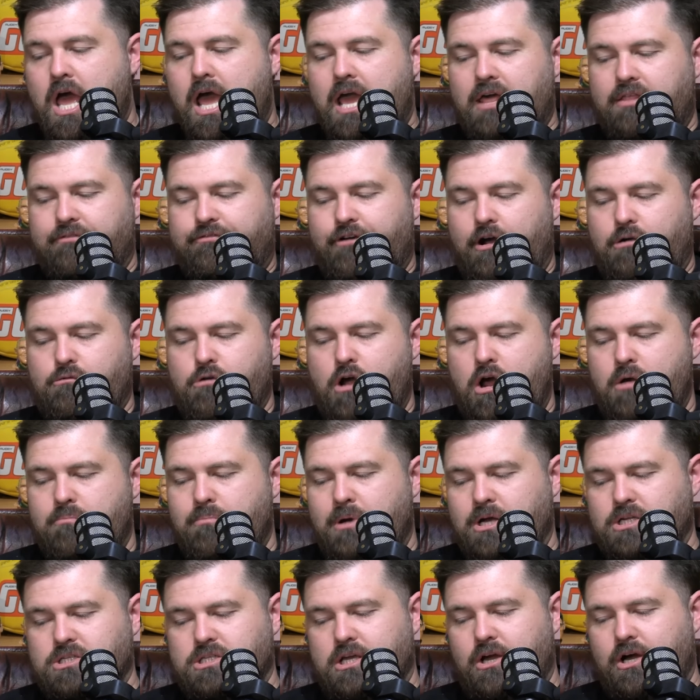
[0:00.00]
In the front row,
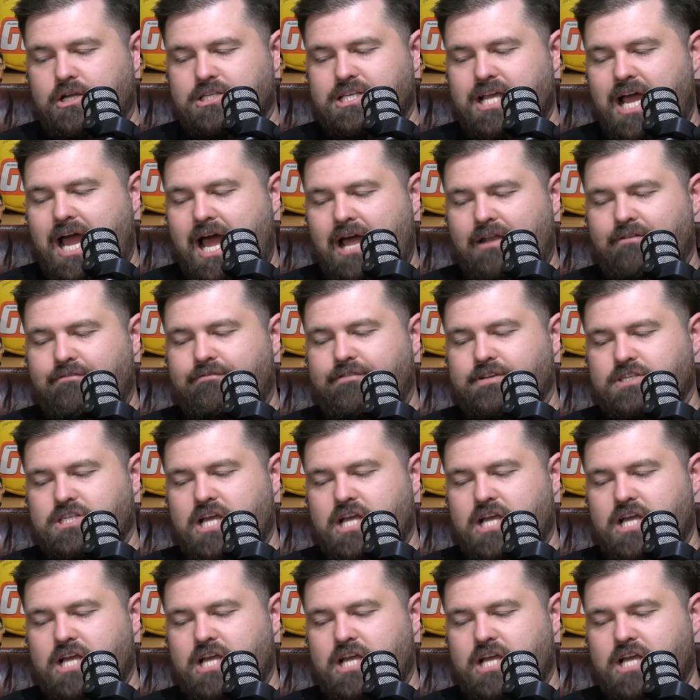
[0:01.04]
Moz Leota and Fisher